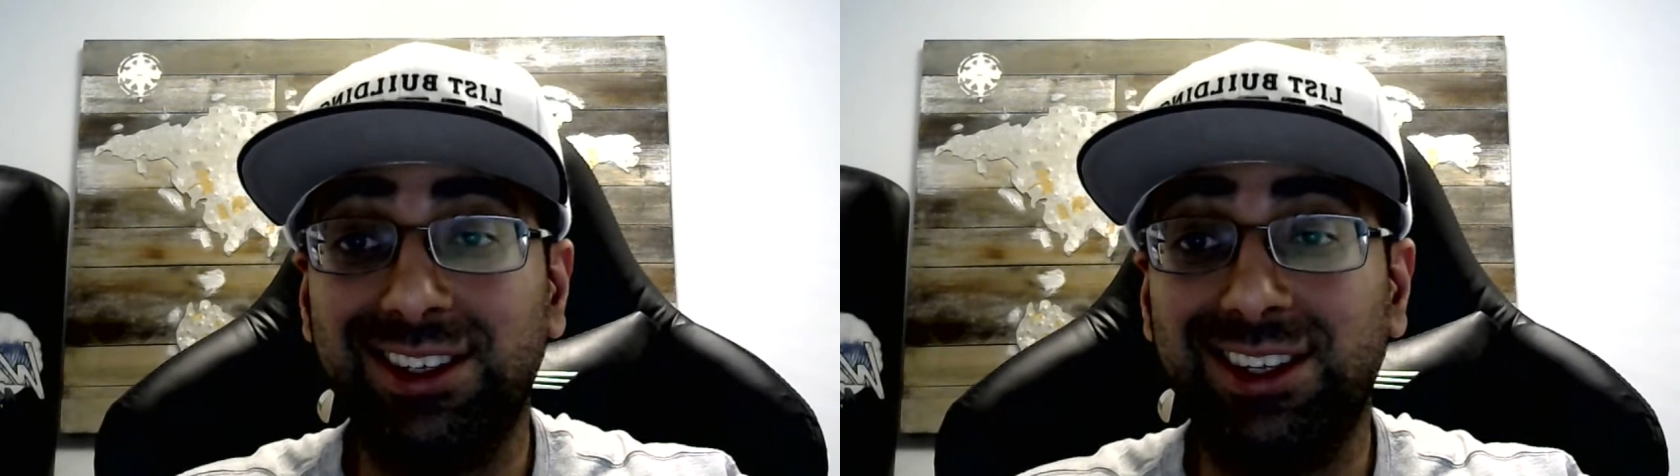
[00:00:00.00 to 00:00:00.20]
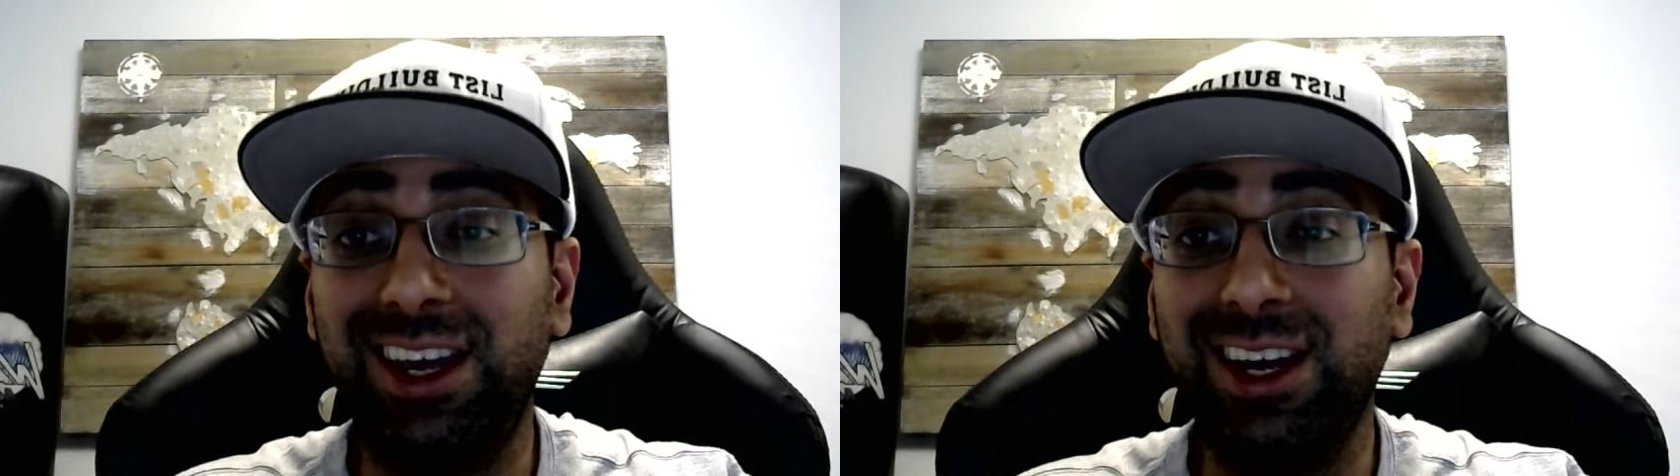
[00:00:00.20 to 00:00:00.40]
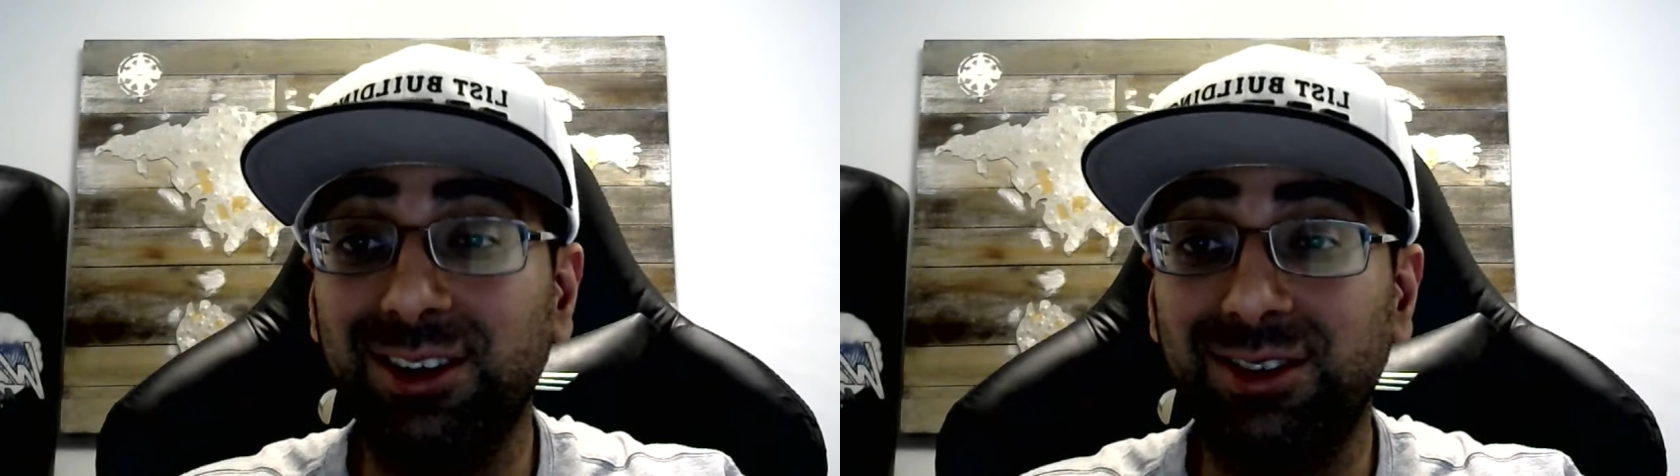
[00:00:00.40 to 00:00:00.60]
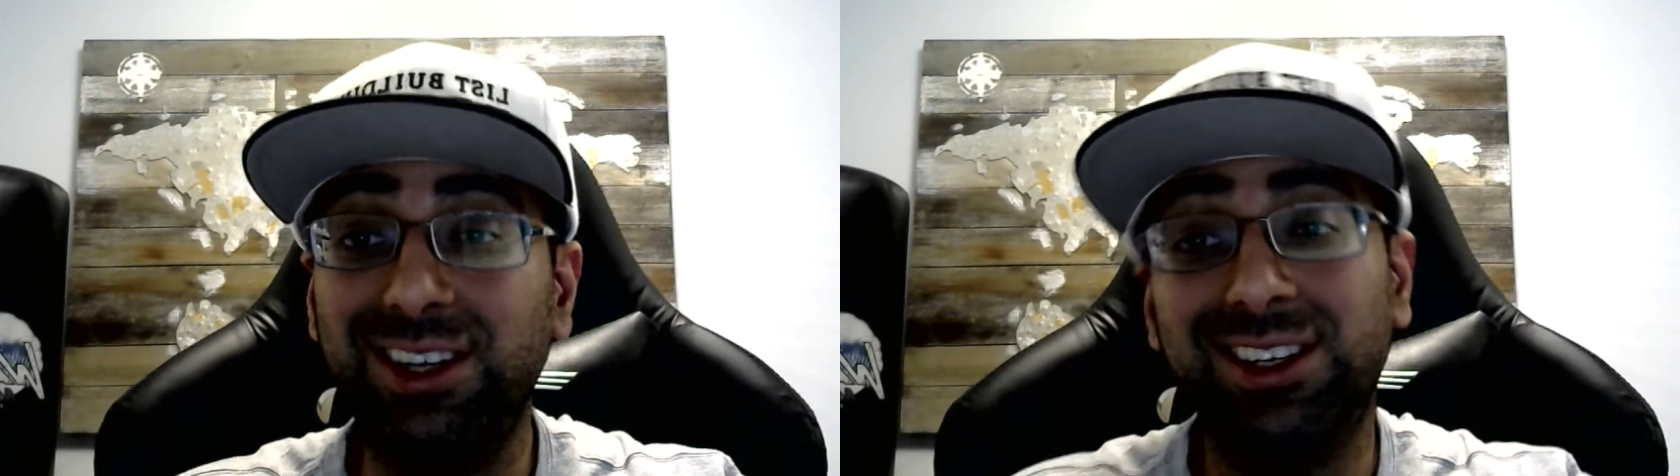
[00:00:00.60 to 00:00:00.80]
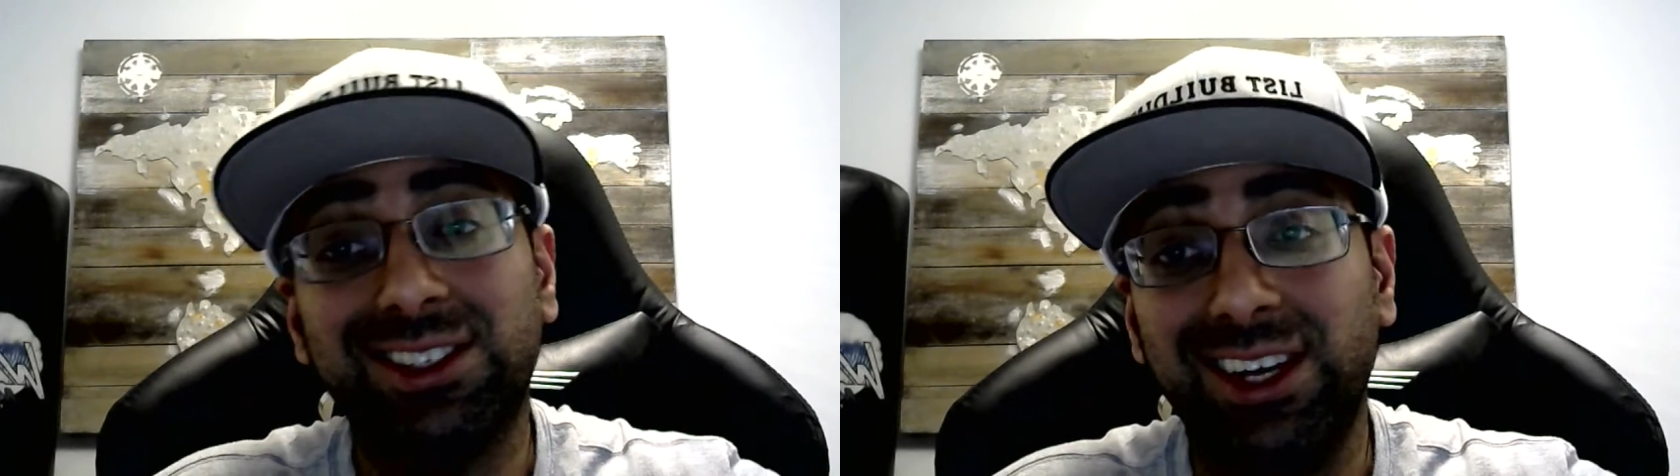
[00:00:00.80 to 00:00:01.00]
Stay
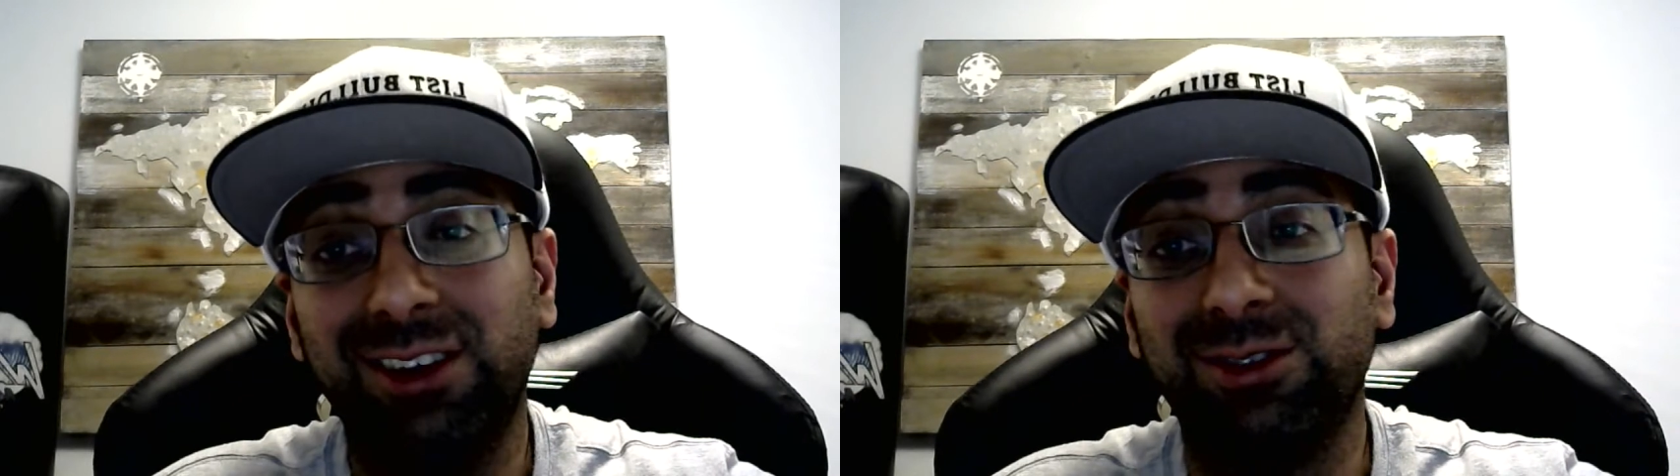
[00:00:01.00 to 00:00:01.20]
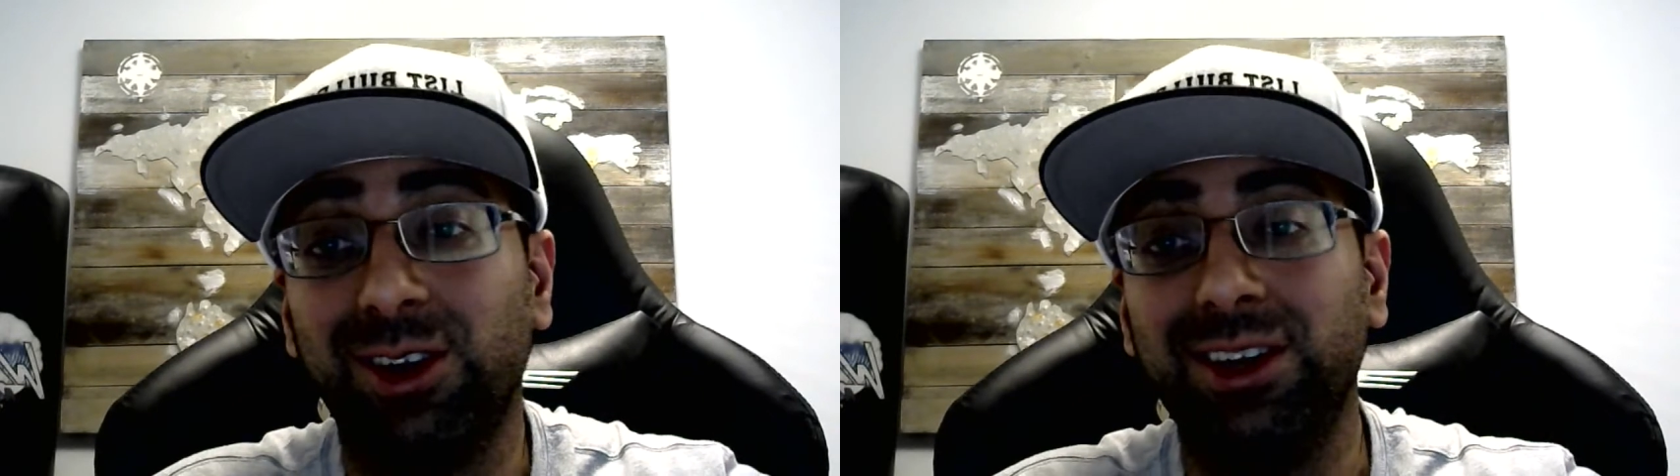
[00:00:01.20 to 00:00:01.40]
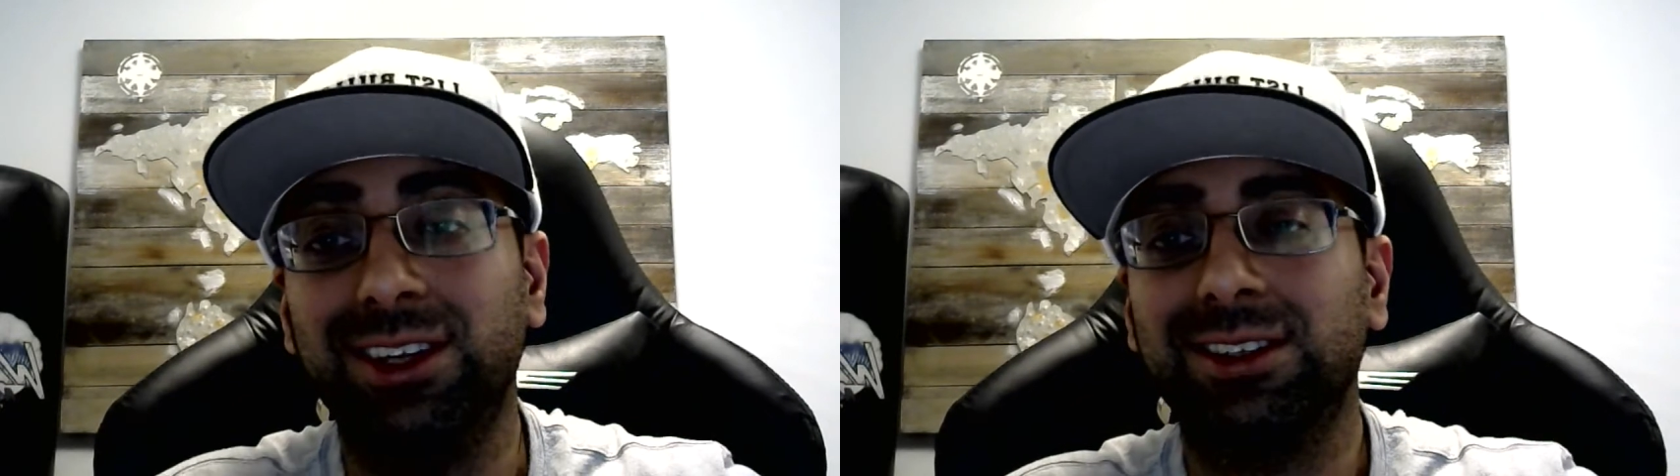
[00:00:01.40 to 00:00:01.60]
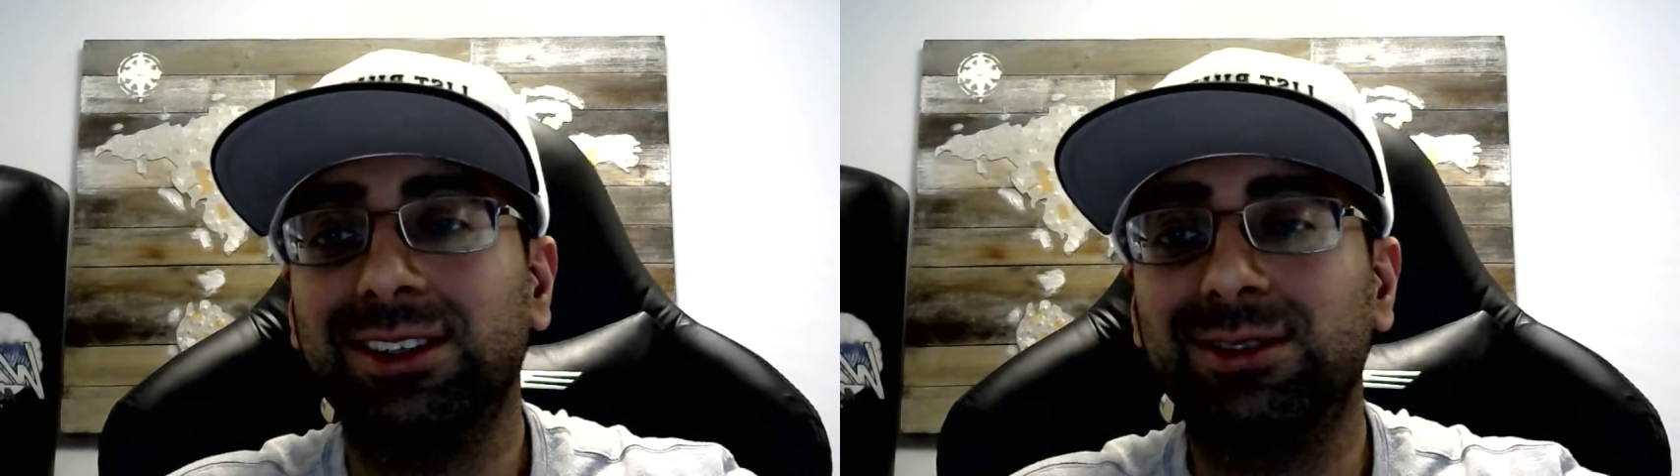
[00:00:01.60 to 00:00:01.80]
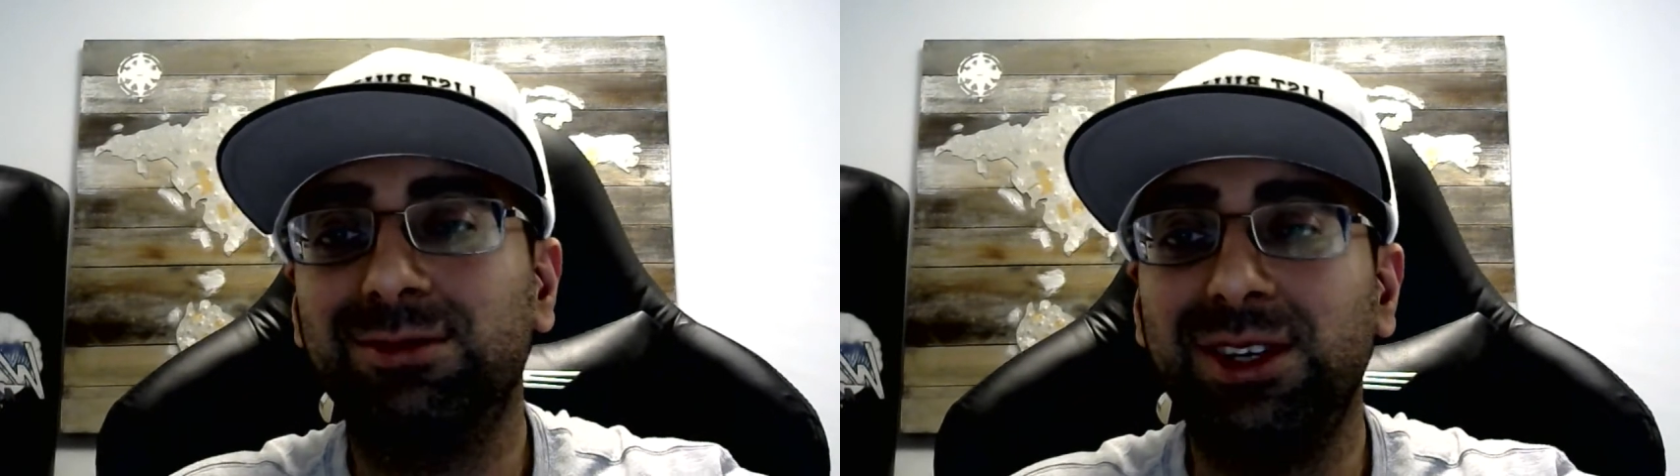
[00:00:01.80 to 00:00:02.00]
hungry. Stay growing.
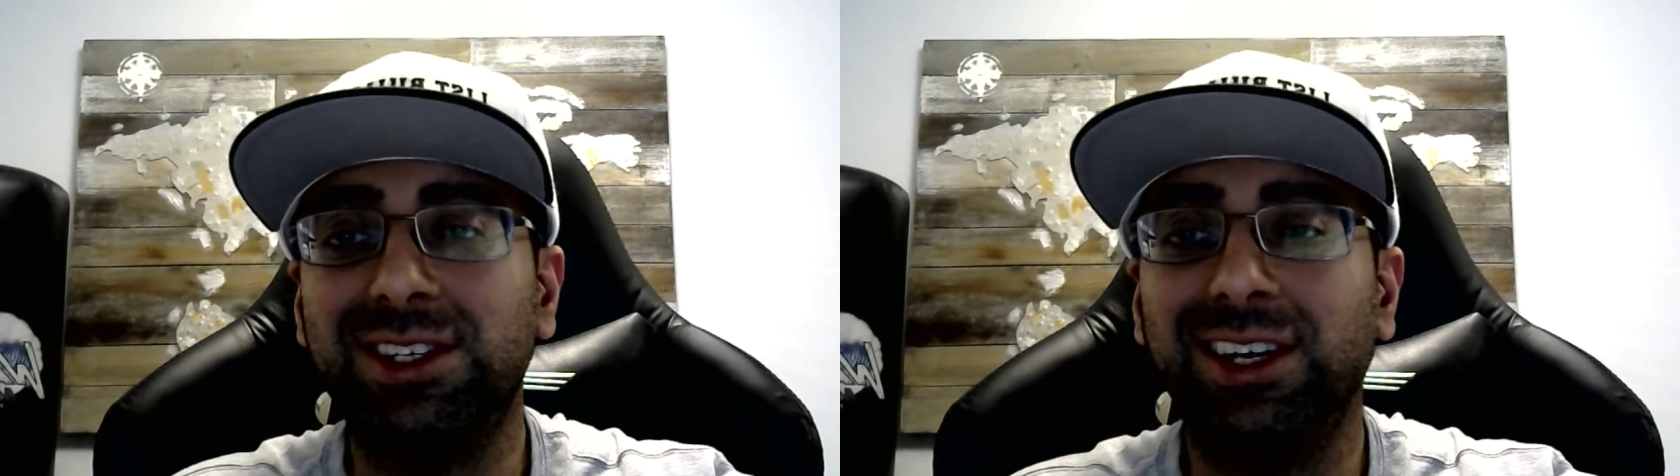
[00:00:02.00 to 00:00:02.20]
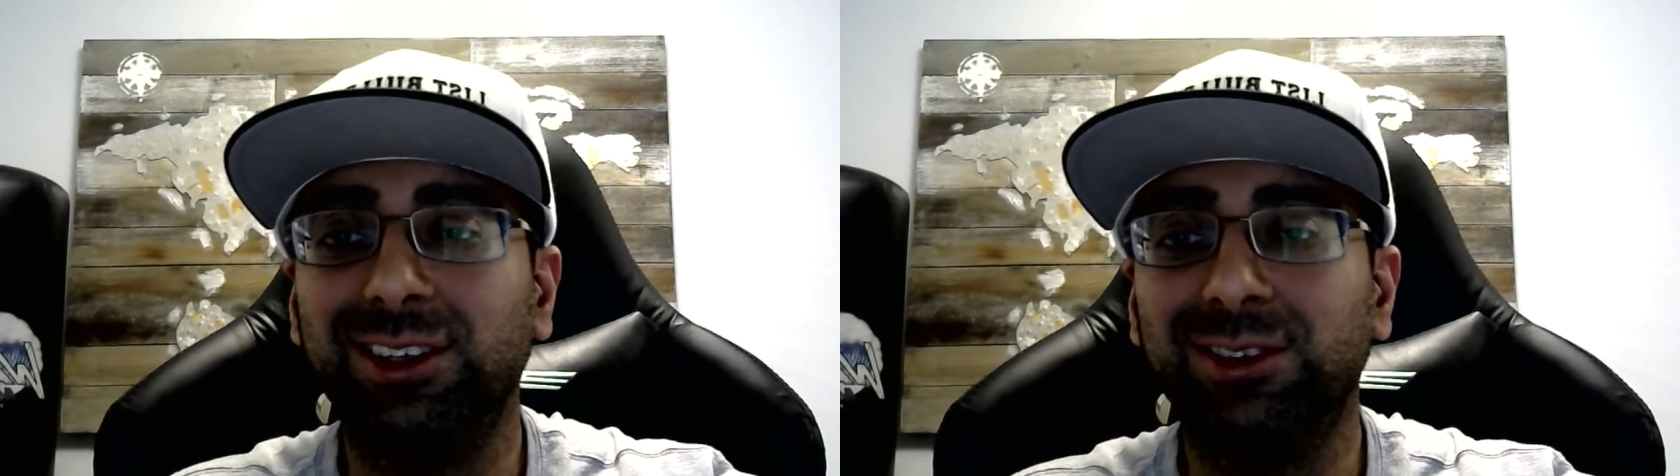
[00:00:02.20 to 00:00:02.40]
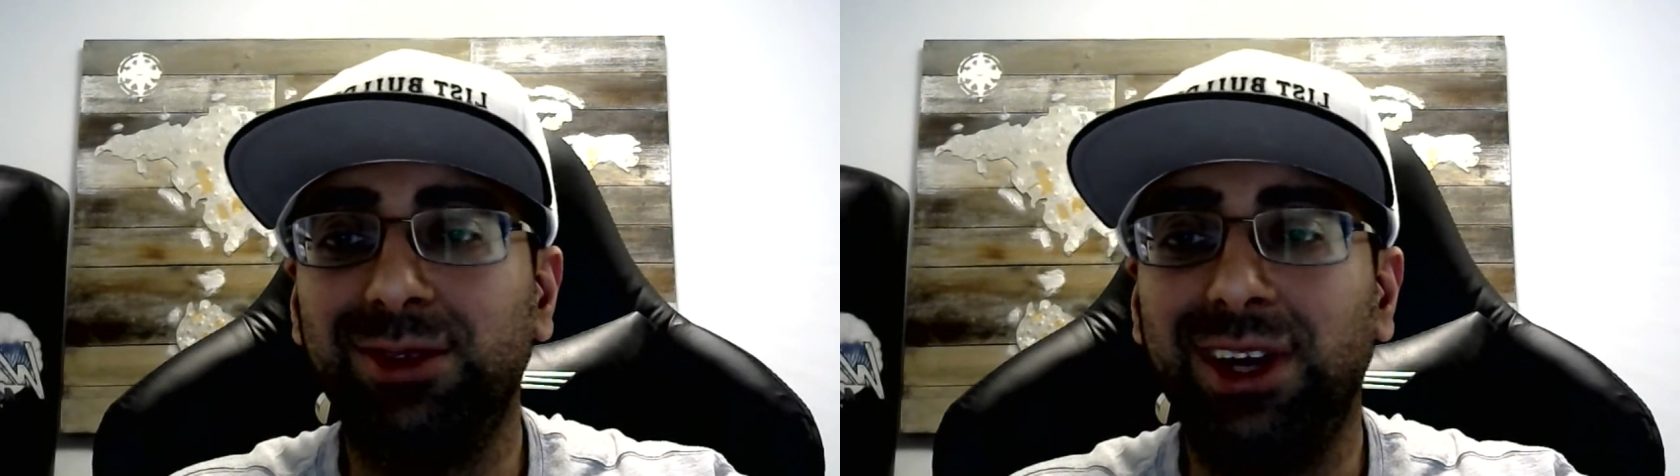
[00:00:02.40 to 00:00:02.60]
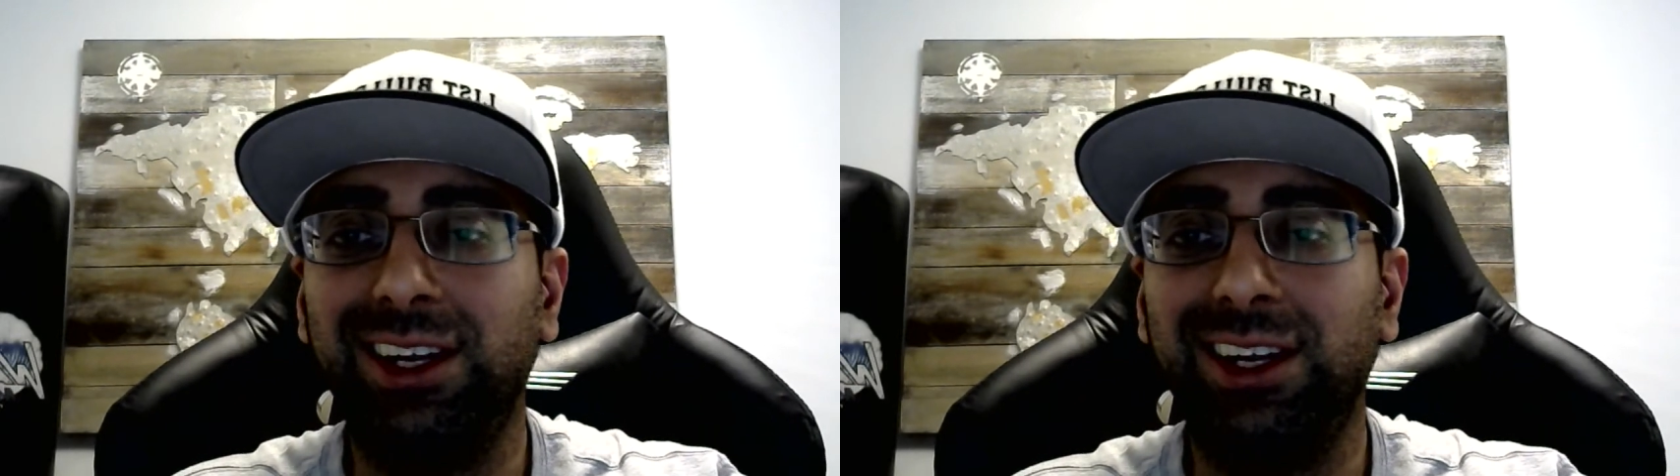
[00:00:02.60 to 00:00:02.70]
Peace out.